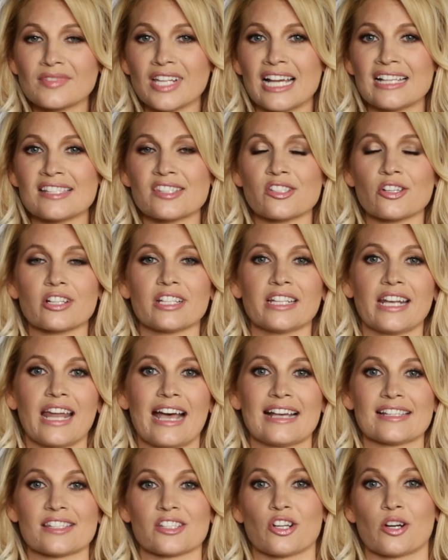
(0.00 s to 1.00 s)
I started to
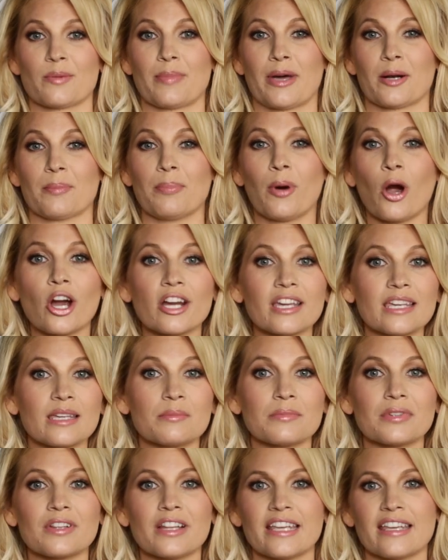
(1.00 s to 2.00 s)
ask her about a
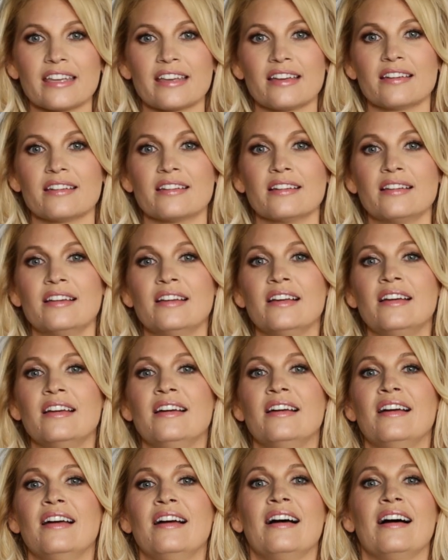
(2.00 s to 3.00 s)
parking plan.
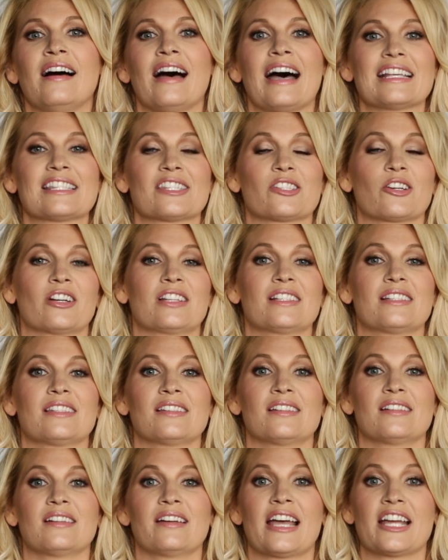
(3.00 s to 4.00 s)
I started
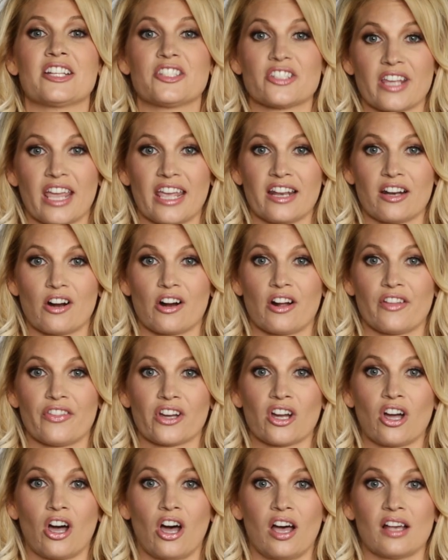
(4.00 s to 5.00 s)
to educate her on
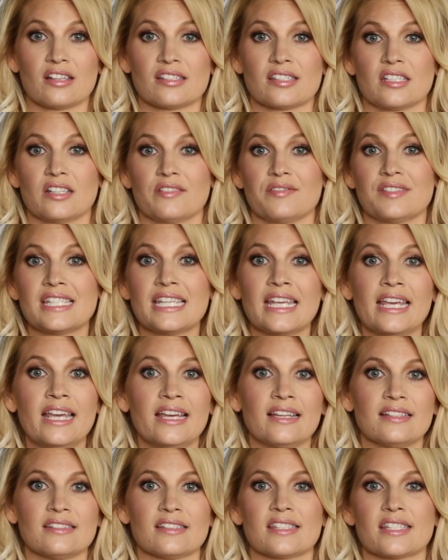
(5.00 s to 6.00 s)
the cost of
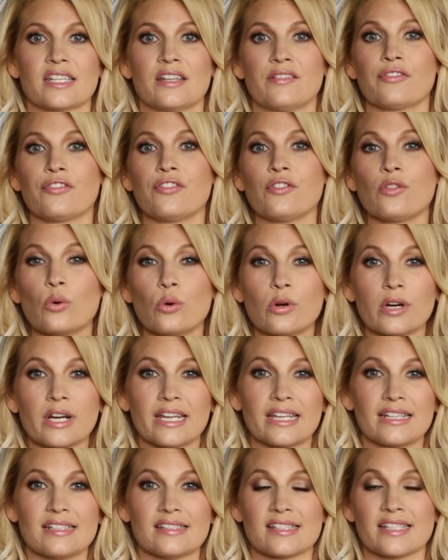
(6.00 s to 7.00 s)
tents and
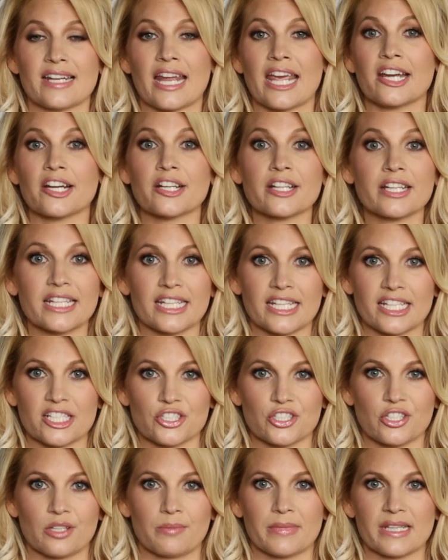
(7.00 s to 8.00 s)
floorings and air
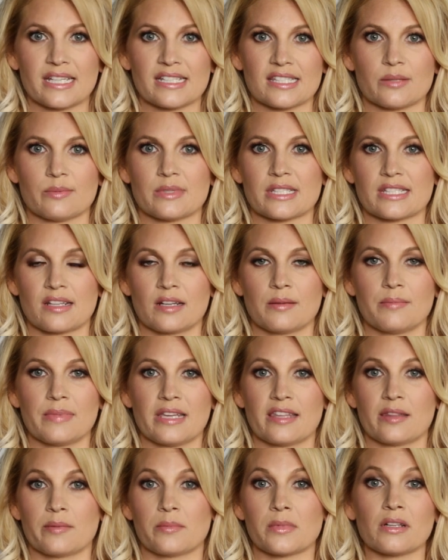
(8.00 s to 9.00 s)
condition because it was going to
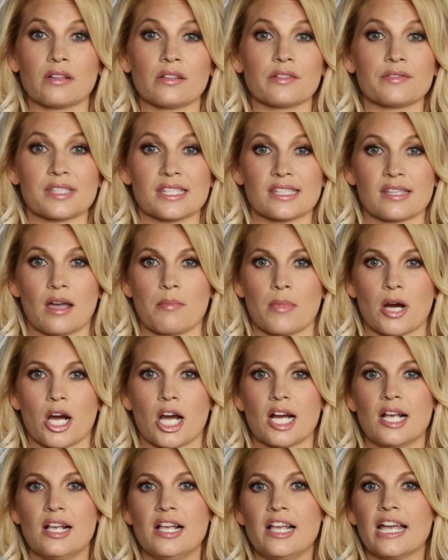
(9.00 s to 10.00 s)
be in the middle of
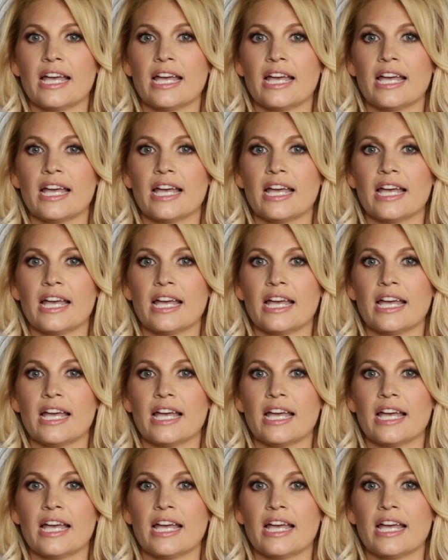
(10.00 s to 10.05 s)
summer.